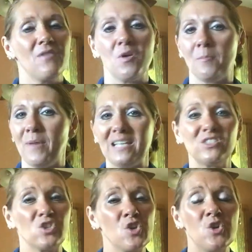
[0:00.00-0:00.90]
the
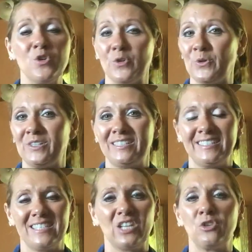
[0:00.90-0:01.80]
best you
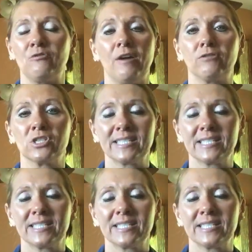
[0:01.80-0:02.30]
that you've ever